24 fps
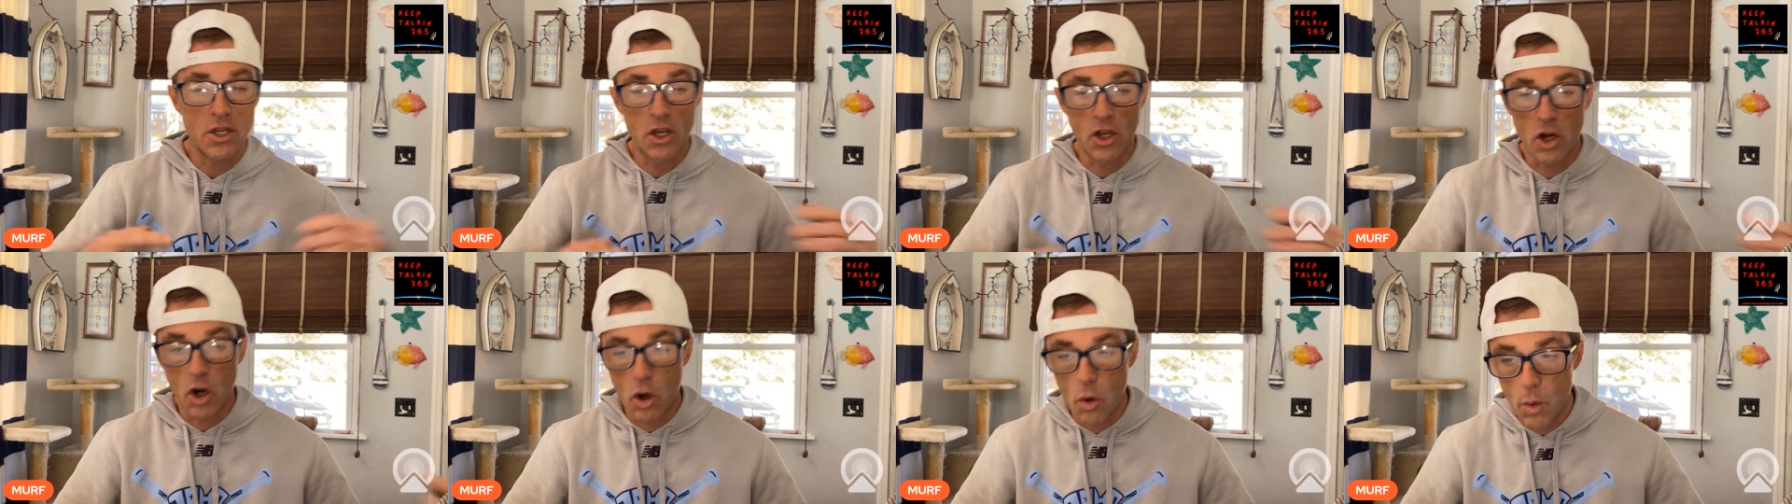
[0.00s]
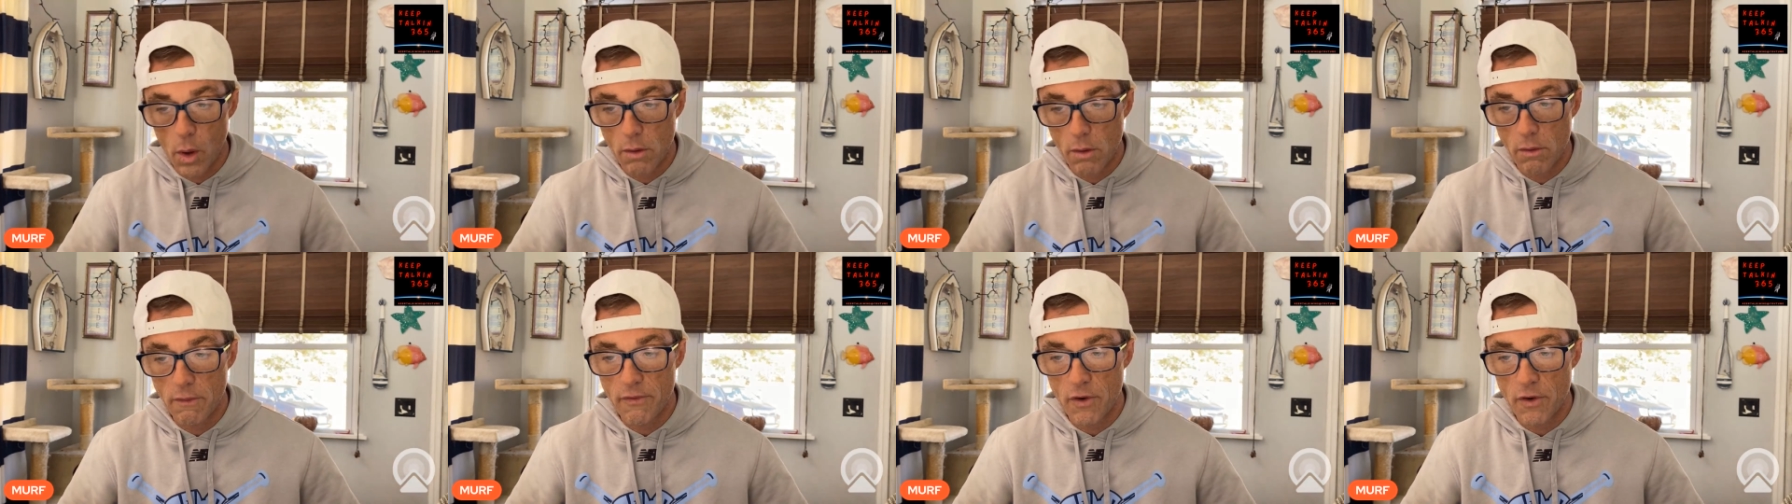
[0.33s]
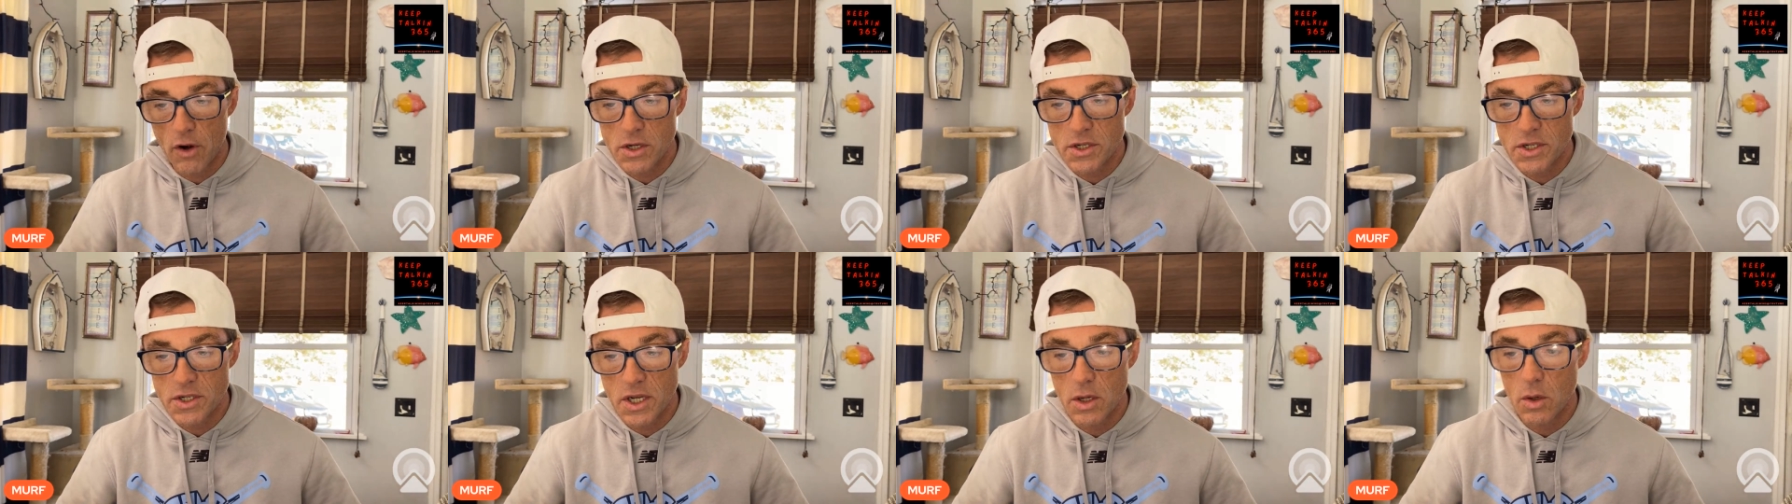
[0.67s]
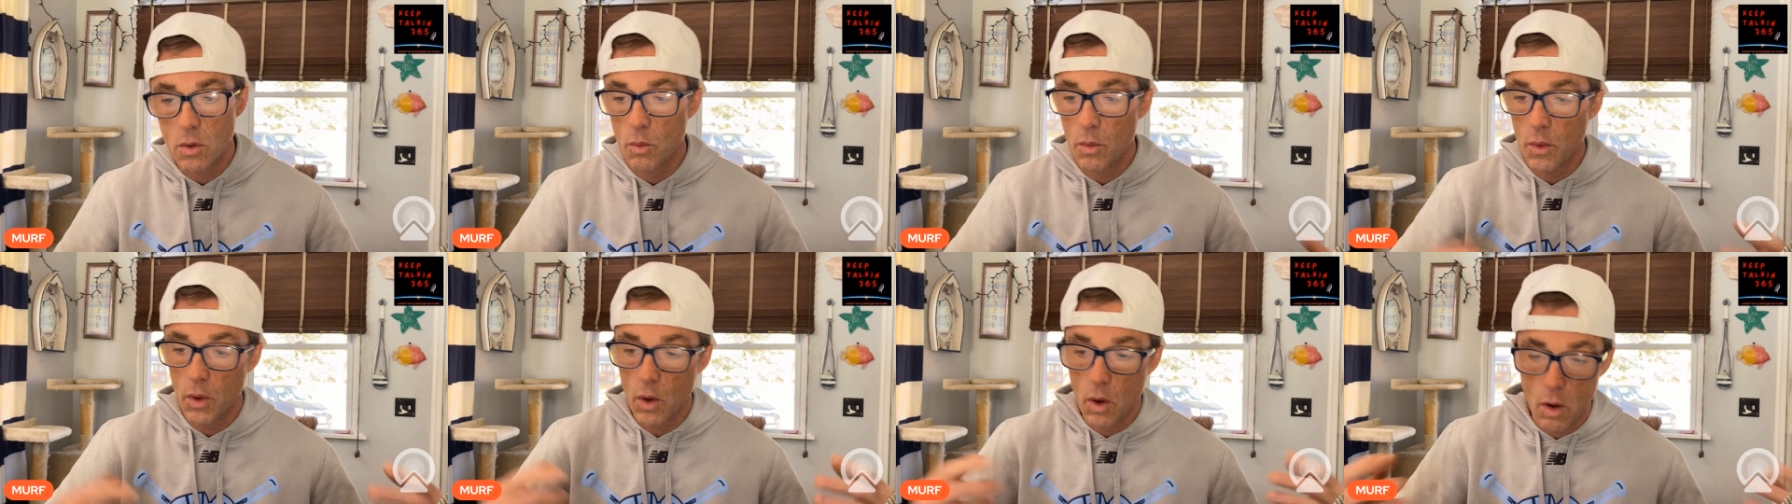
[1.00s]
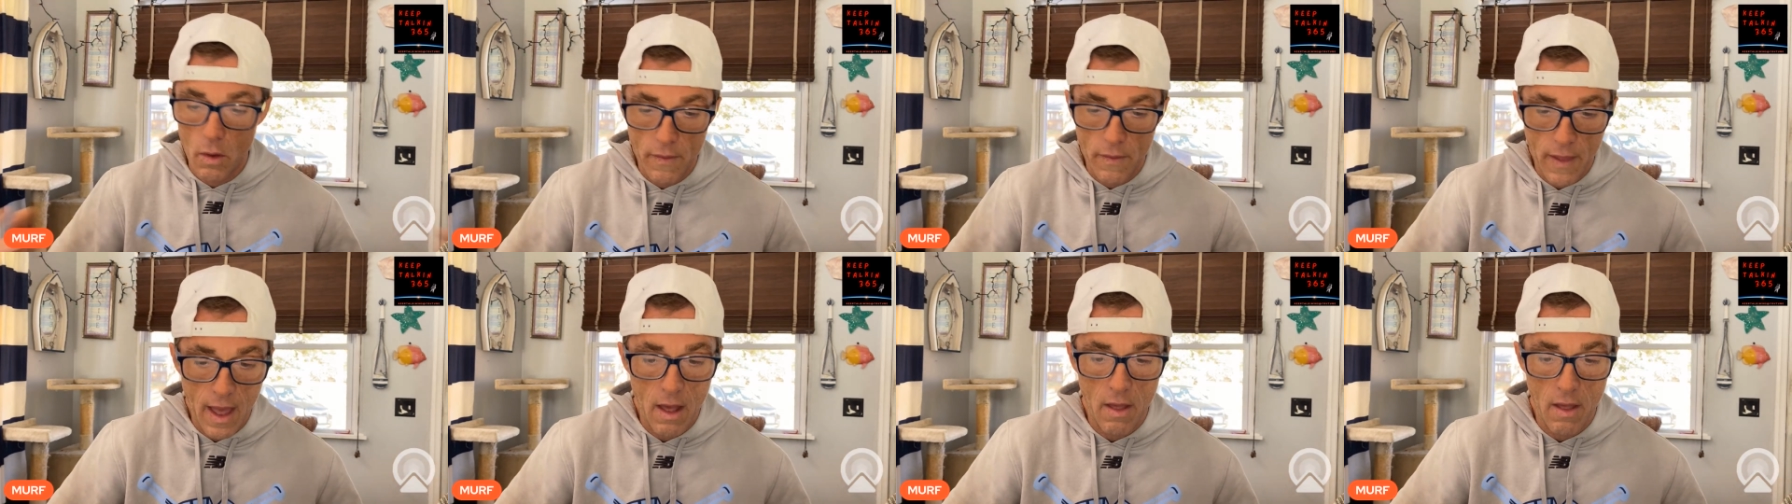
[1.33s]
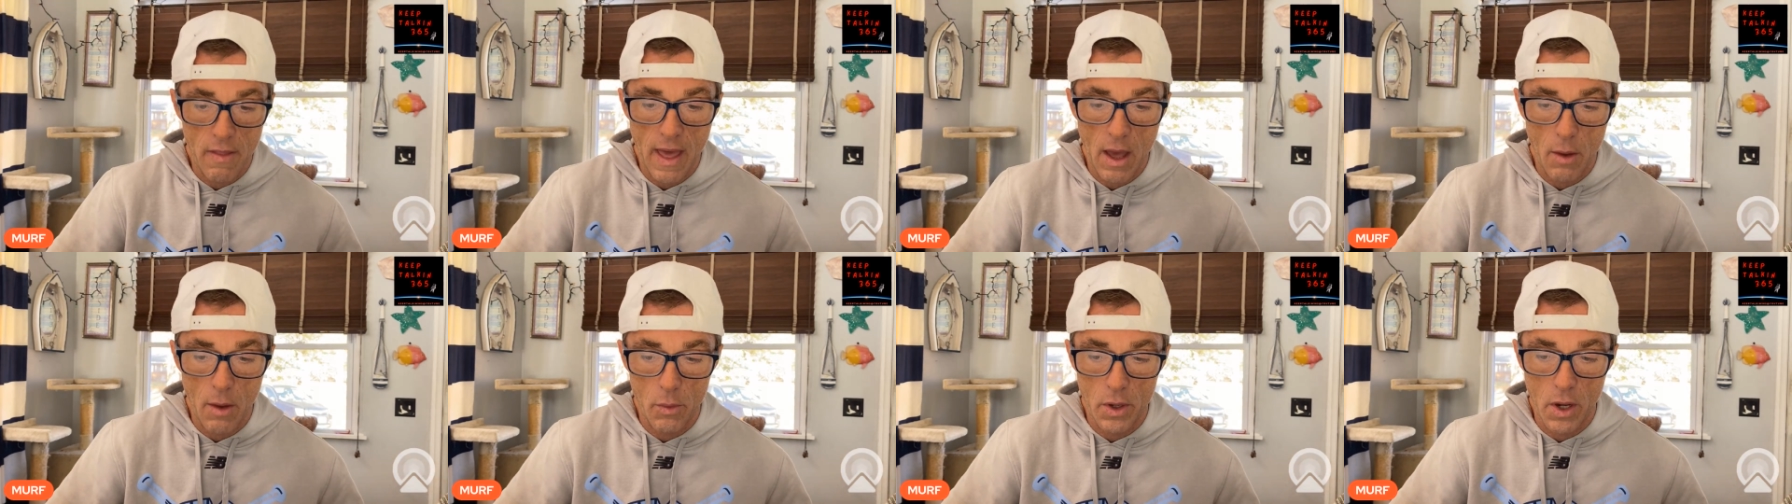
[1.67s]
You don't want to reverse it. We all know how
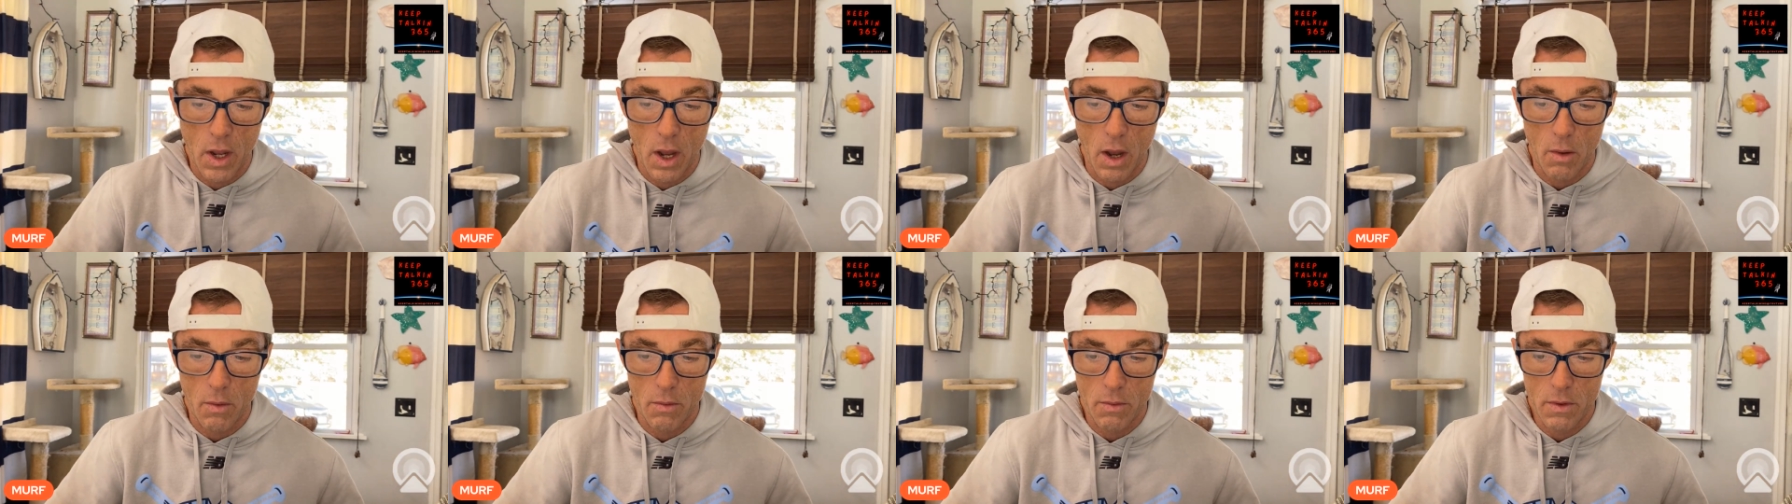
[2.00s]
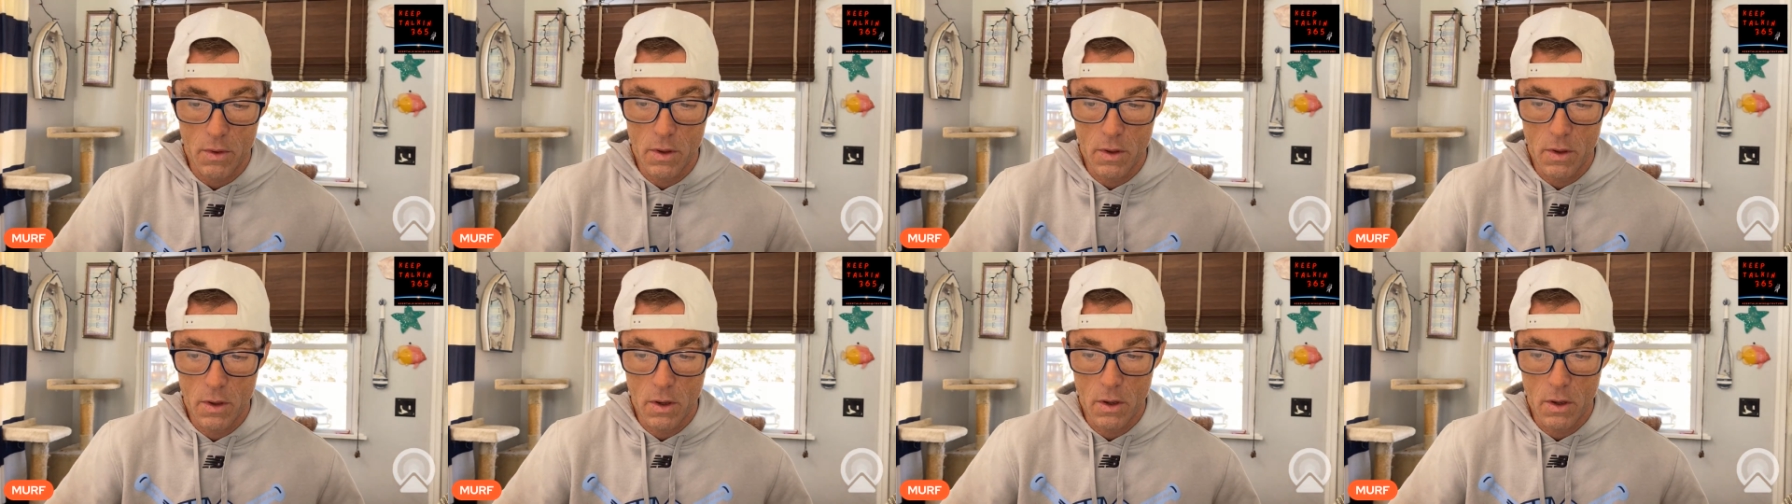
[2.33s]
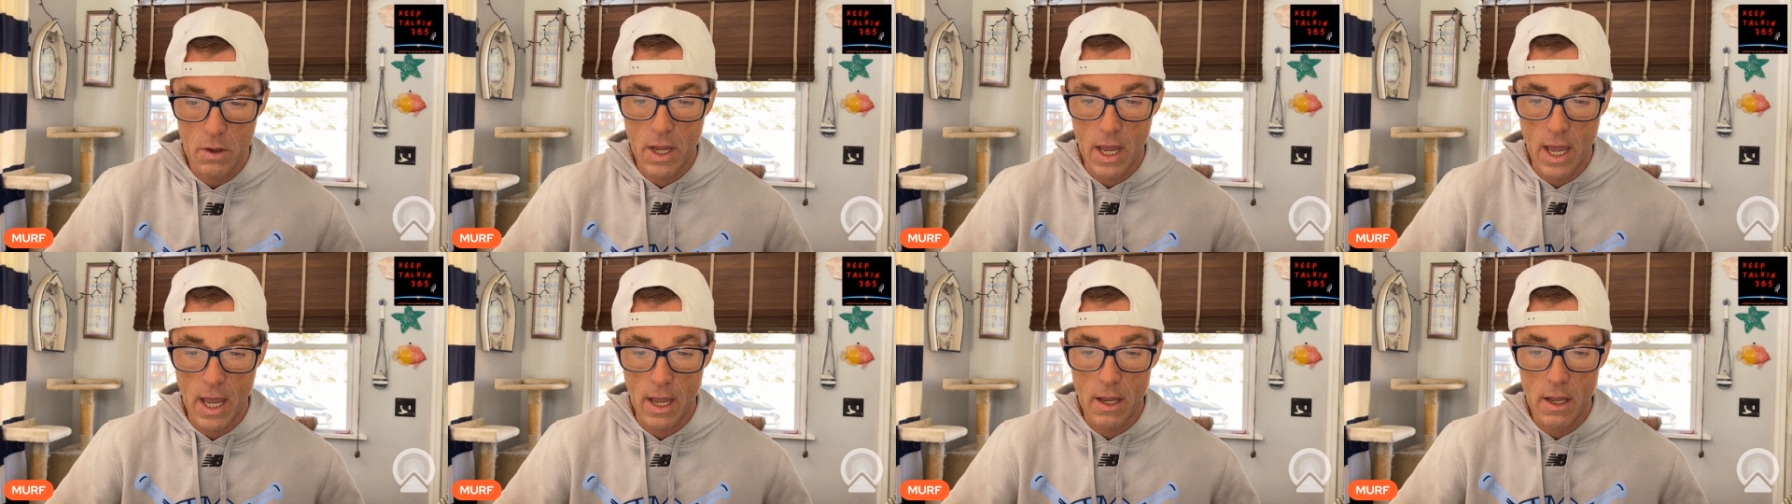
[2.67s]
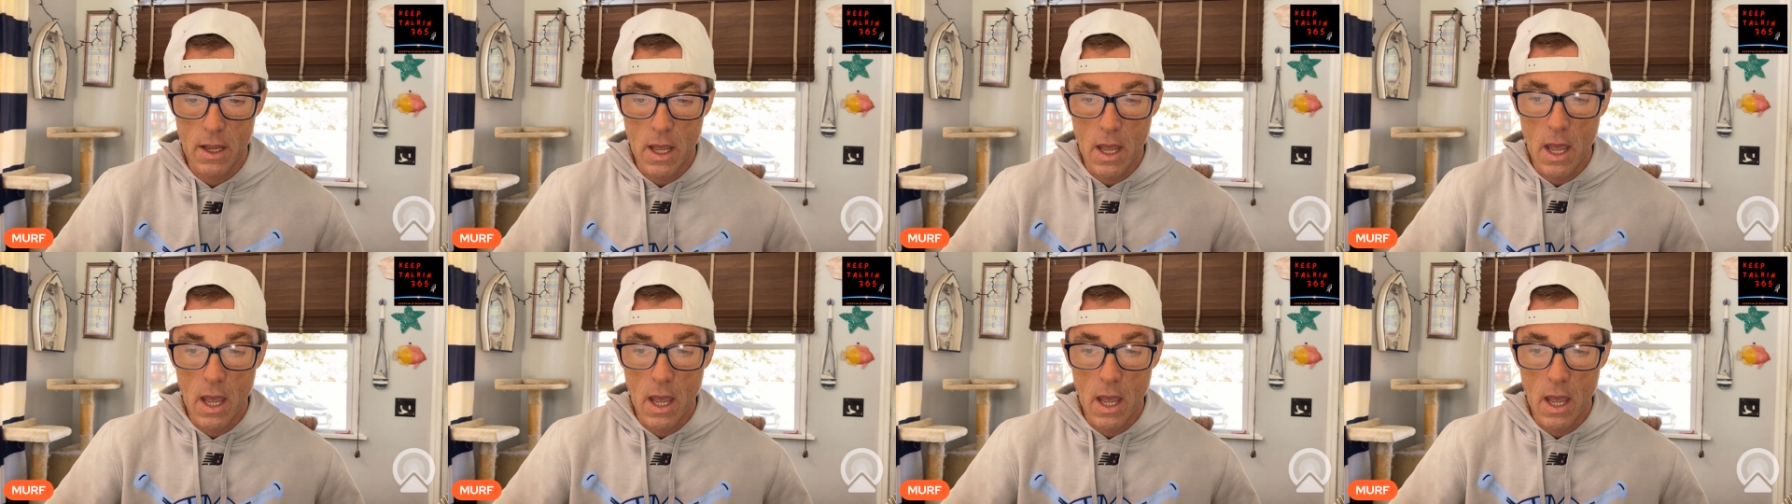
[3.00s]
that would go. Okay.